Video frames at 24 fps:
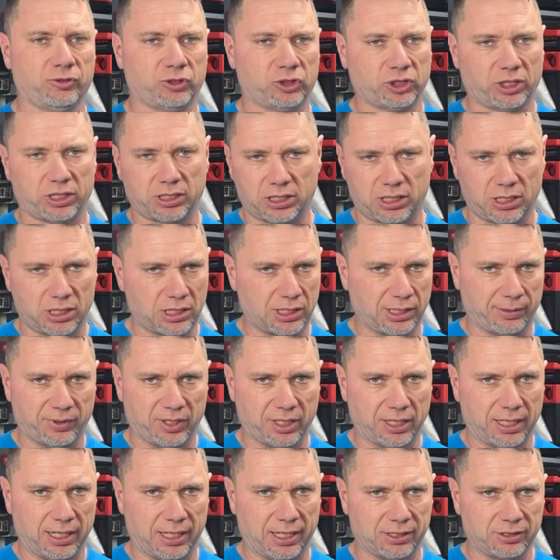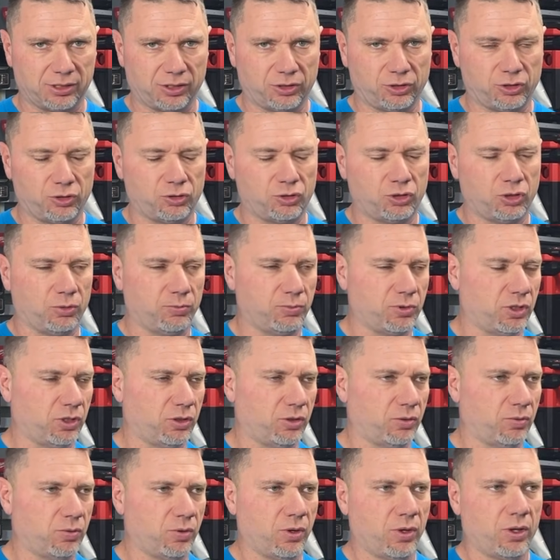which I see some of the guys on YouTube
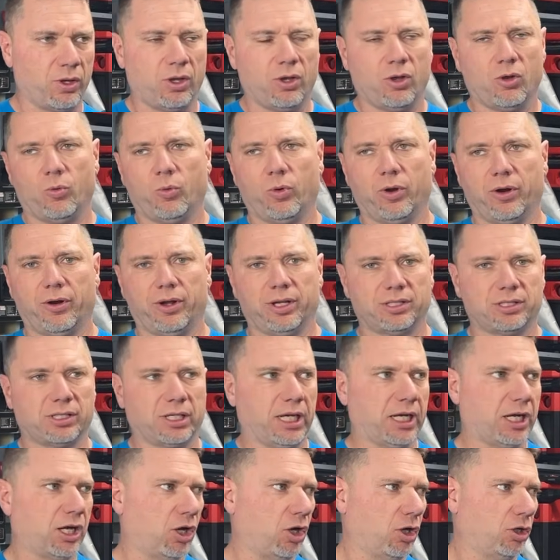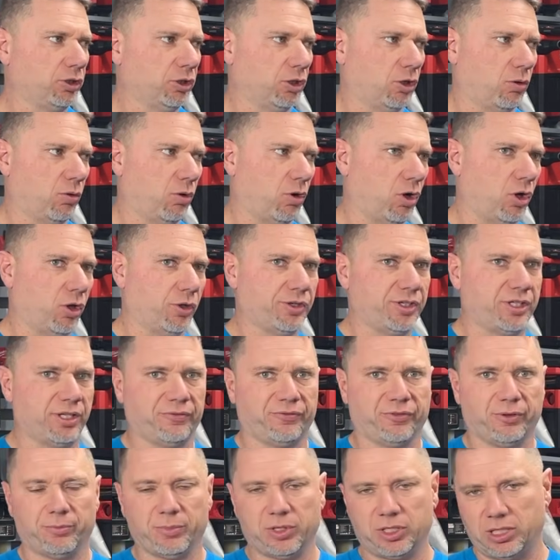do, where it's like, you know, all the
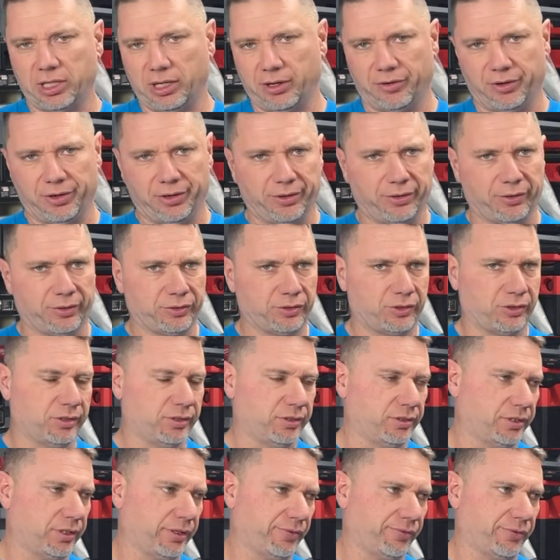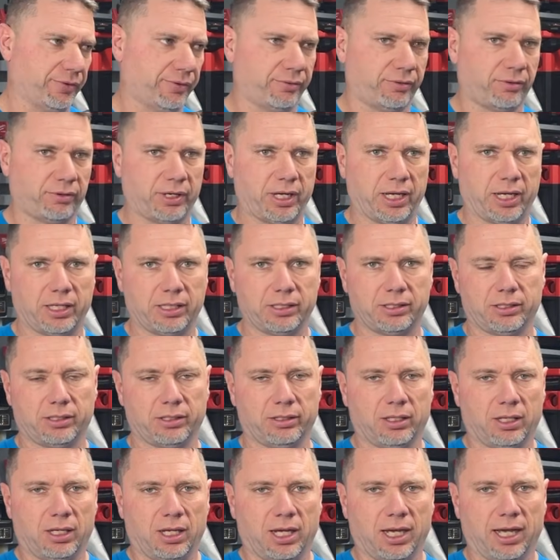different materials and different threads,
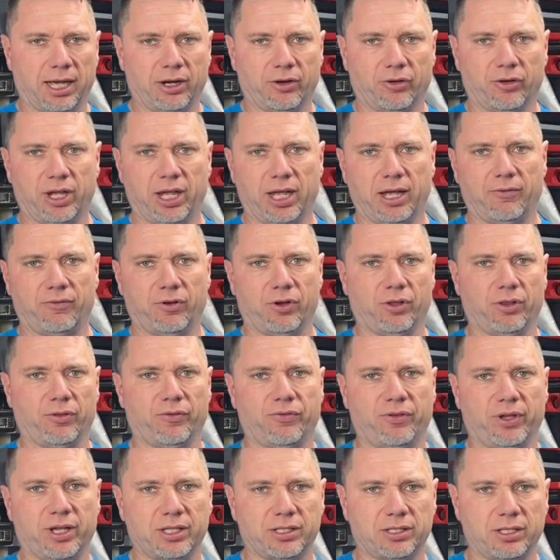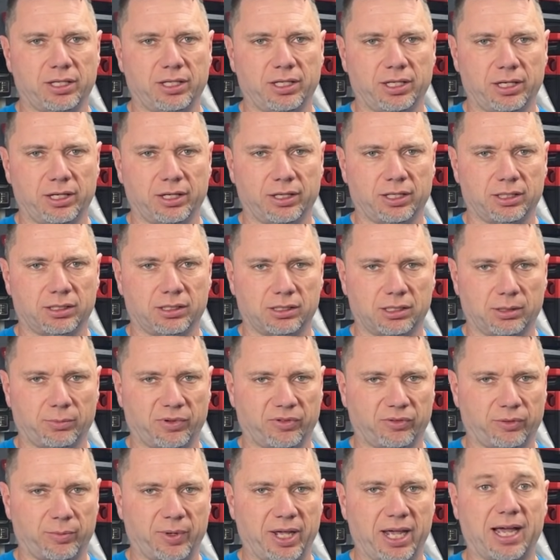and I don't have all the fancy gear that some
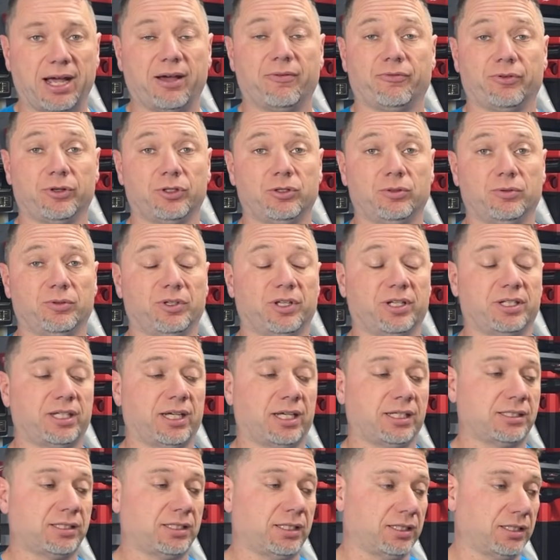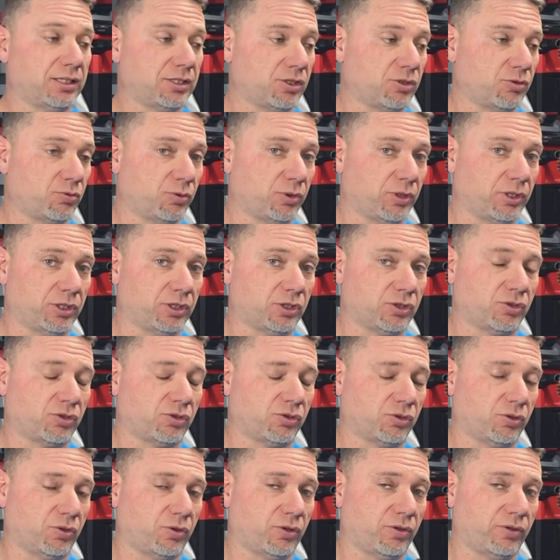of them have for doing the testing. This is really just
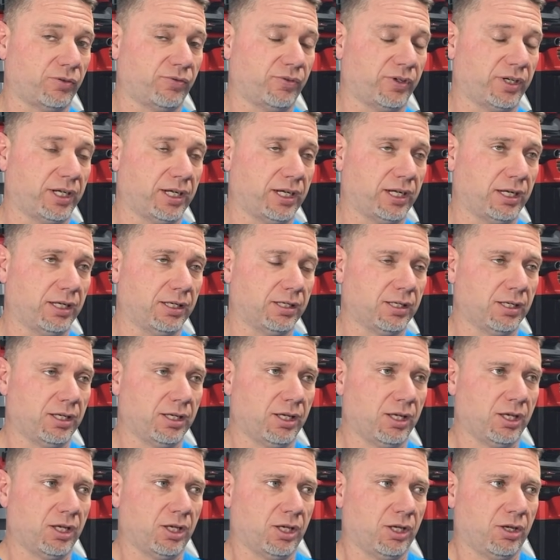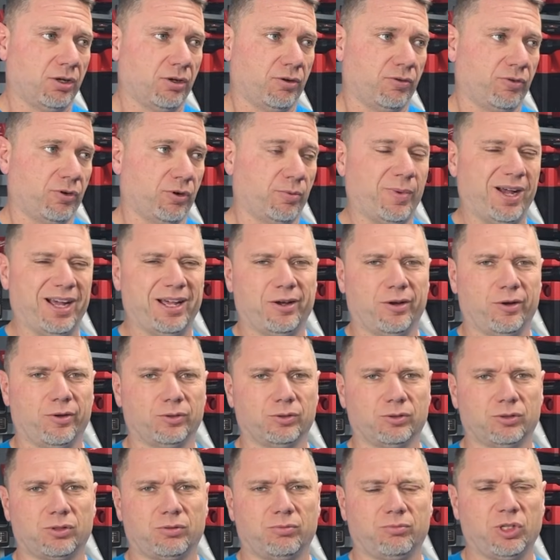sort of for my
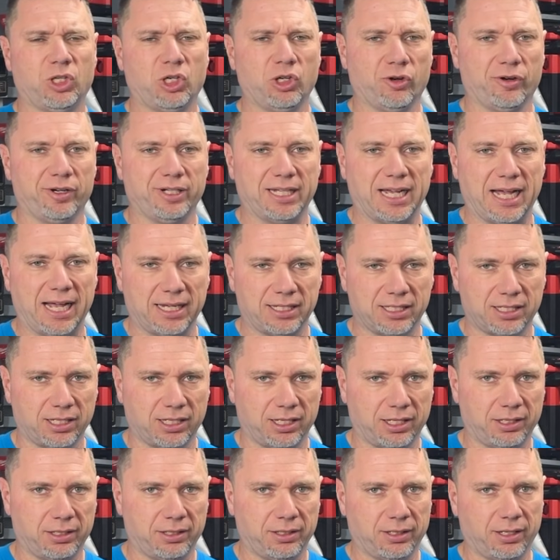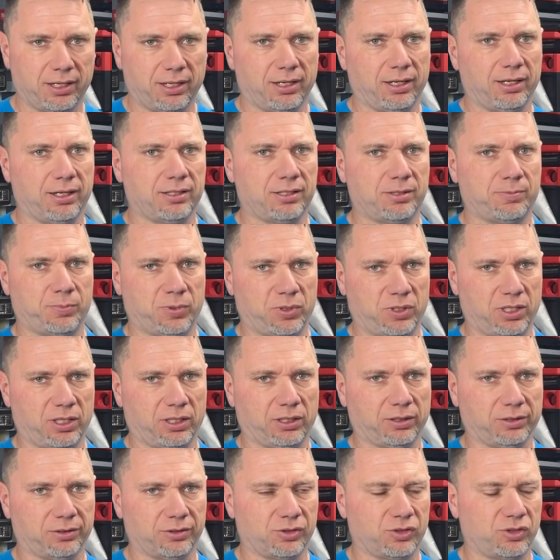own curiosity in this
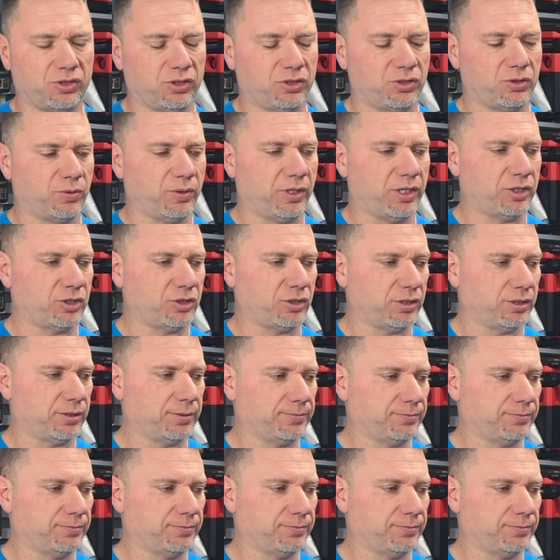particular situation.